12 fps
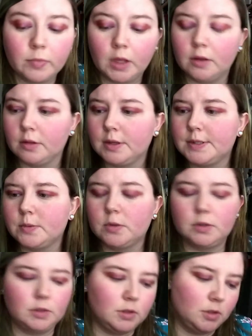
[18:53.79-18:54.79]
Now this
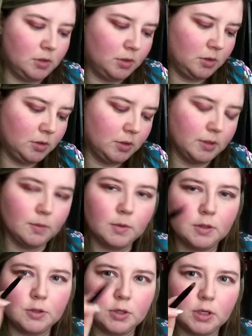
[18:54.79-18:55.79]
one, so I'm
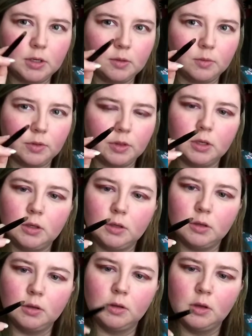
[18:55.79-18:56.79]
going to try it with
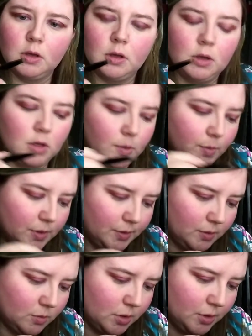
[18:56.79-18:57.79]
the
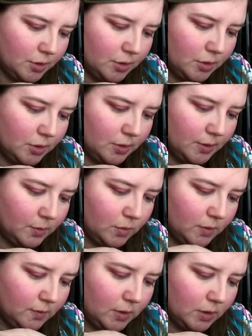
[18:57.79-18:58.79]
pencil brush. This
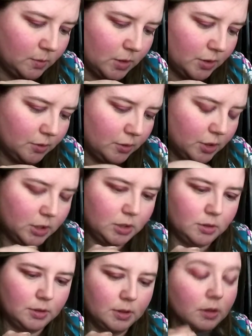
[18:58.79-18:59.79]
one with the special
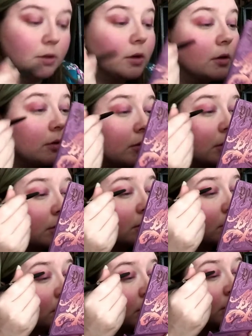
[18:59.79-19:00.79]
shades. I don't
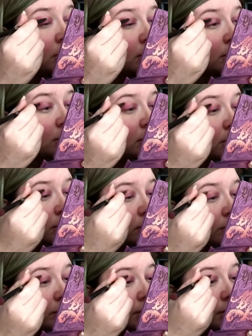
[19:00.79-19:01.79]
know
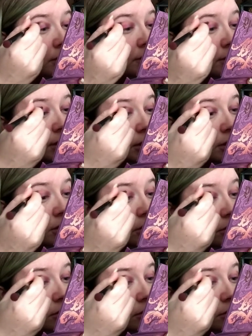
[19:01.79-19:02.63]
if it's going to stick.